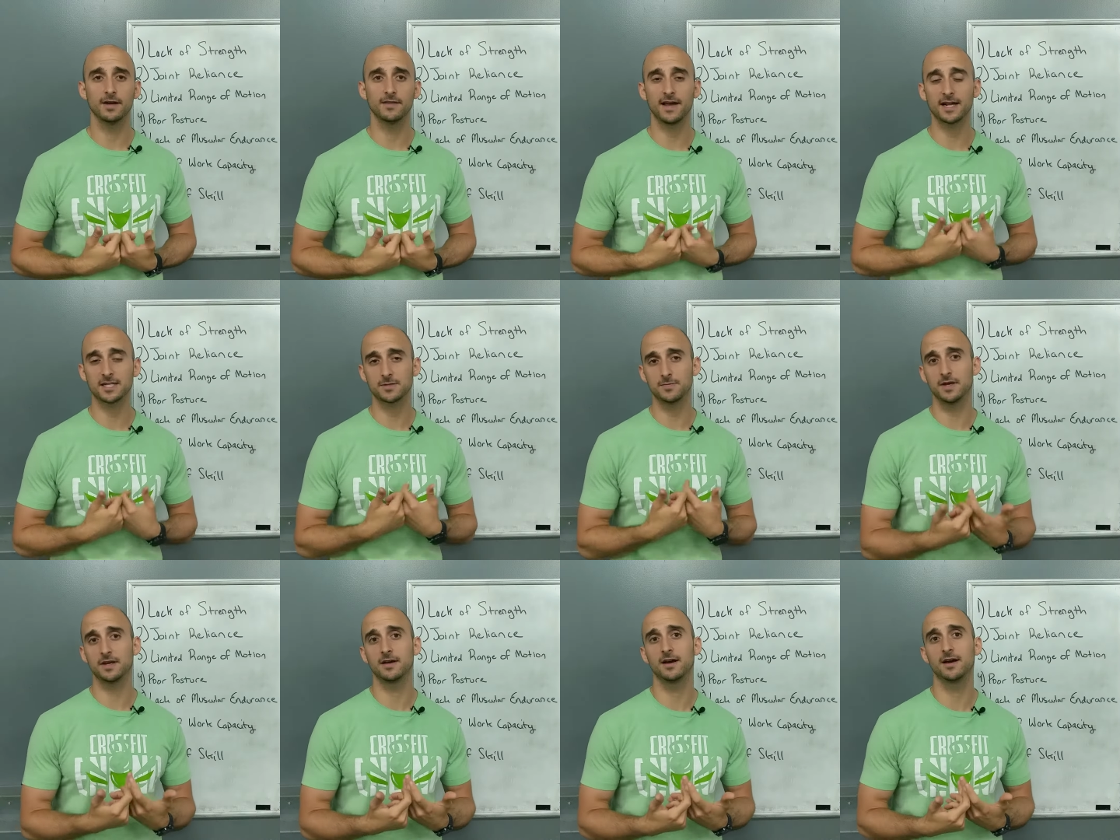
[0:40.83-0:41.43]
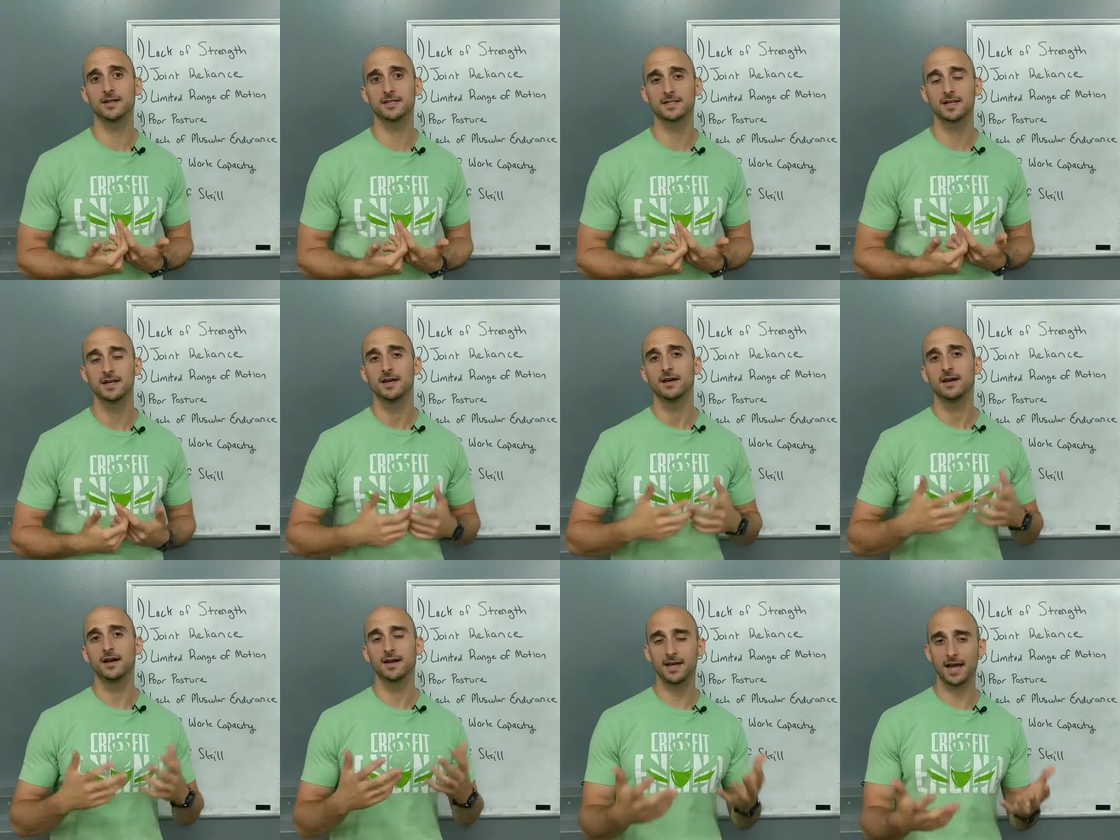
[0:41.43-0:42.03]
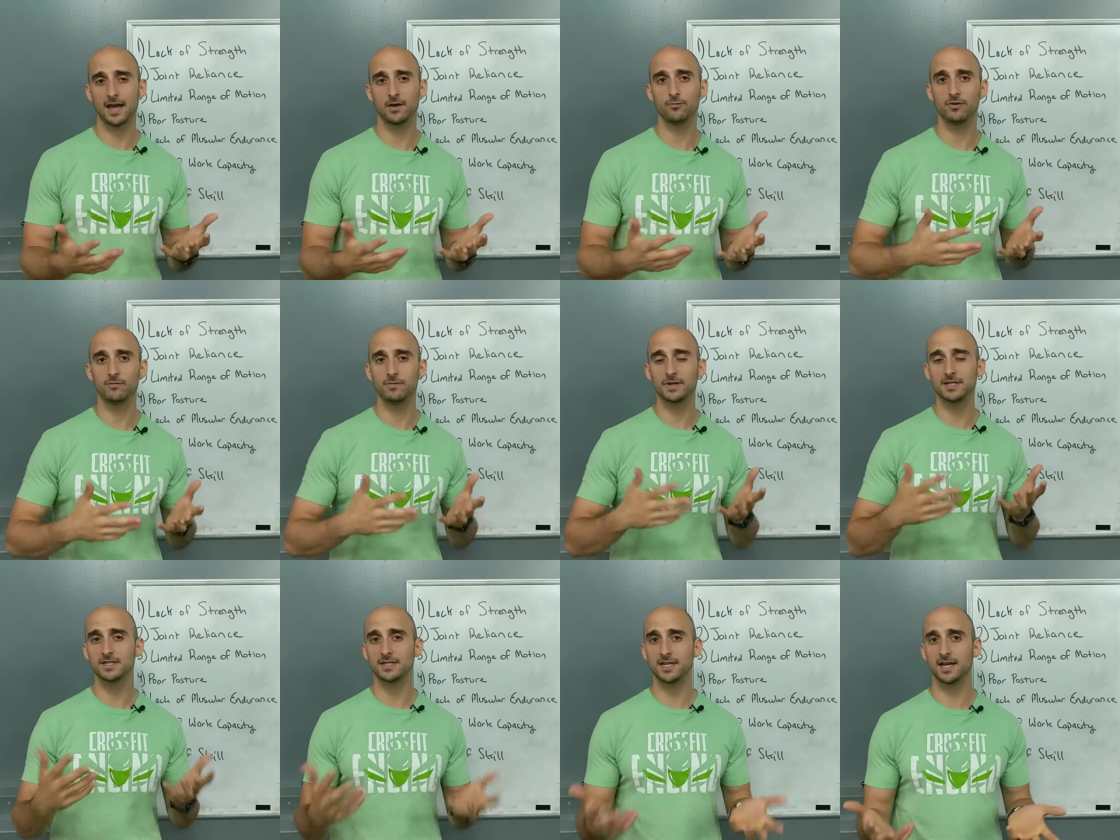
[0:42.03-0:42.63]
And that's because, again, we've
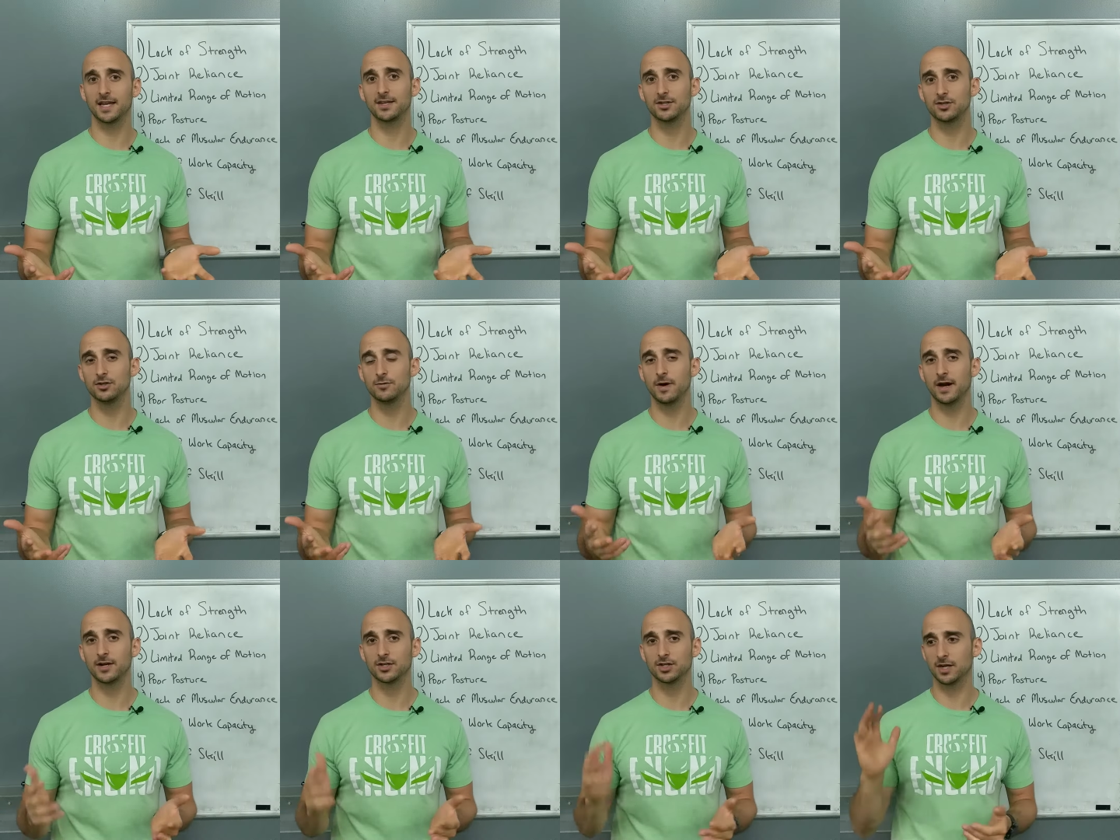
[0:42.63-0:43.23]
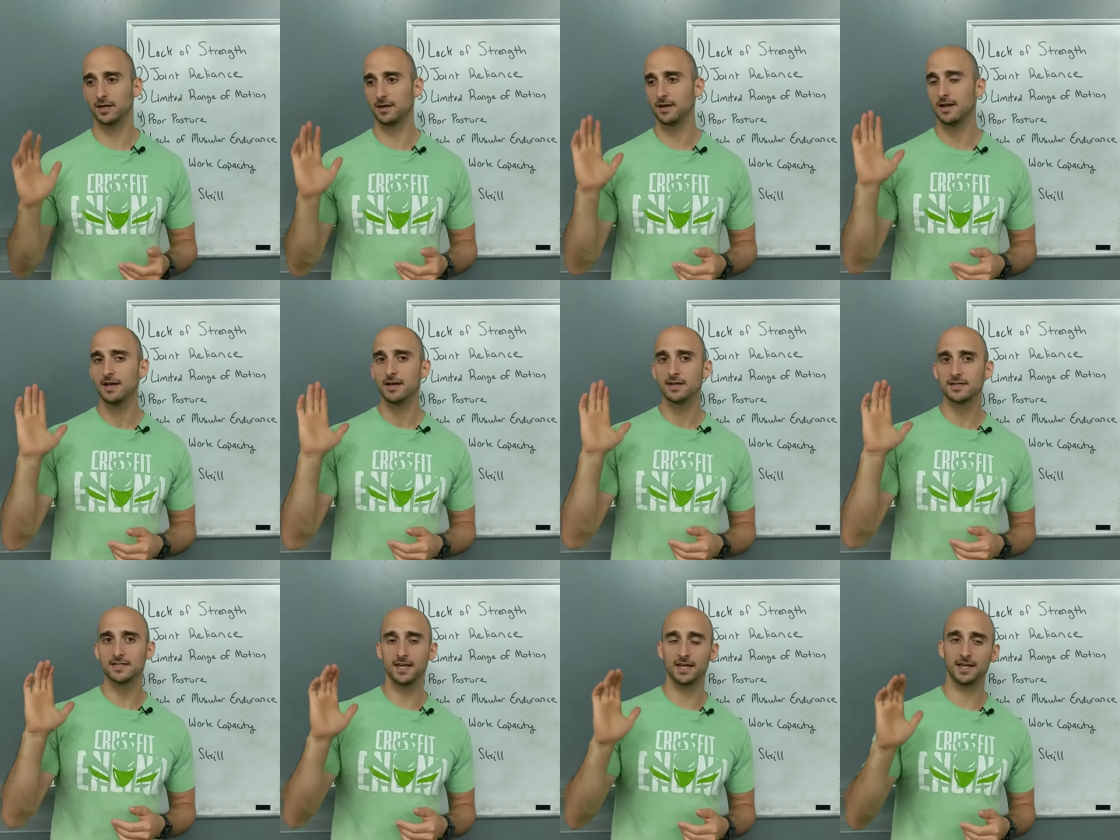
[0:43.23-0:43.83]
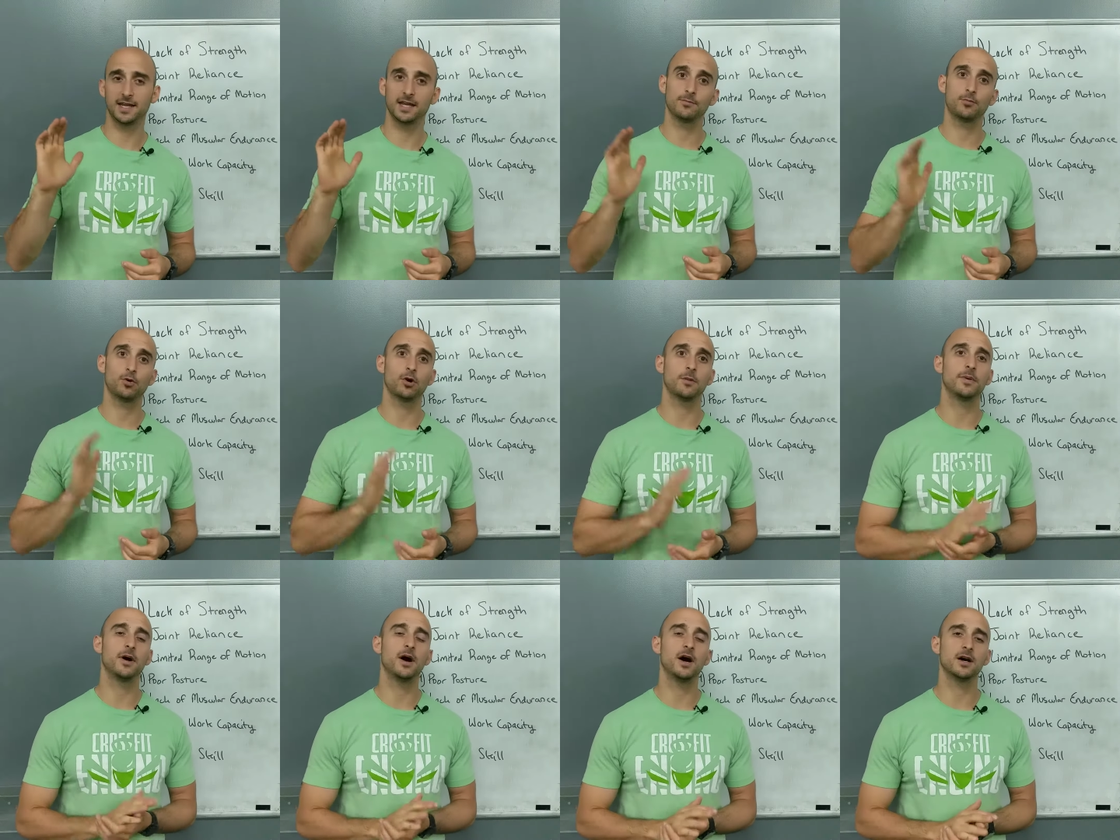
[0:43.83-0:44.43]
been sitting too much and sitting in
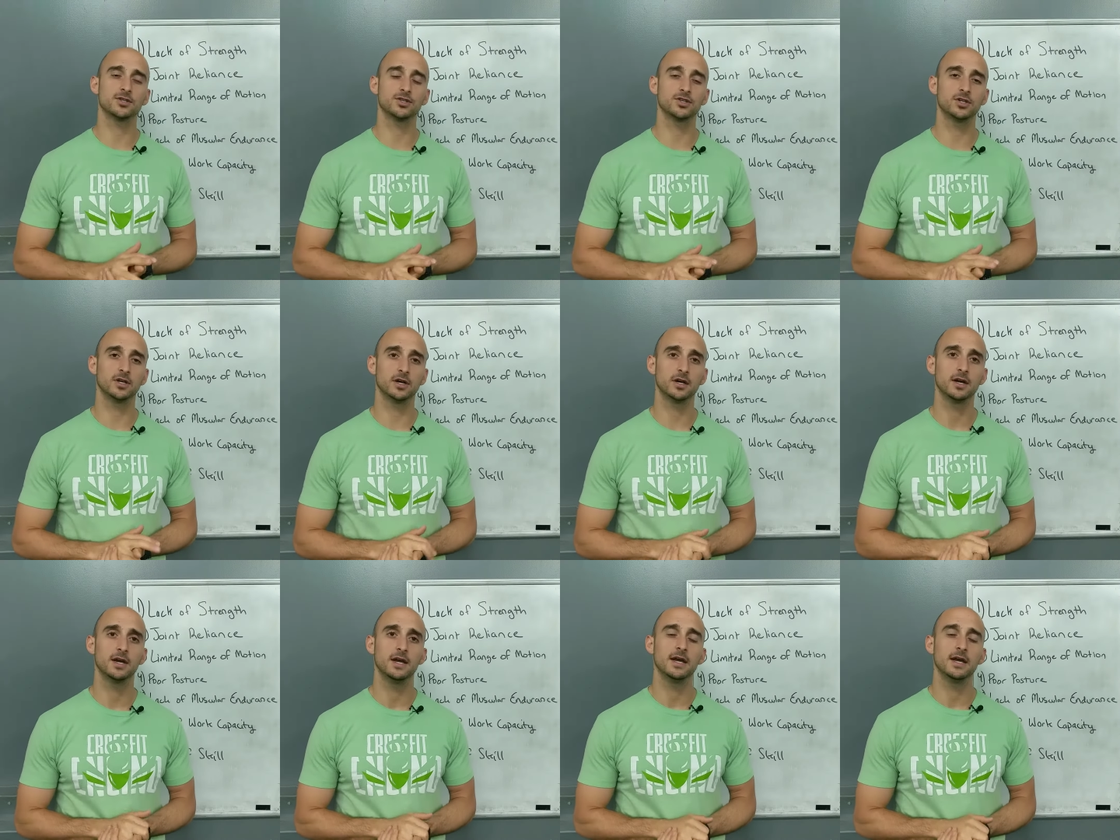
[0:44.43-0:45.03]
poor posture.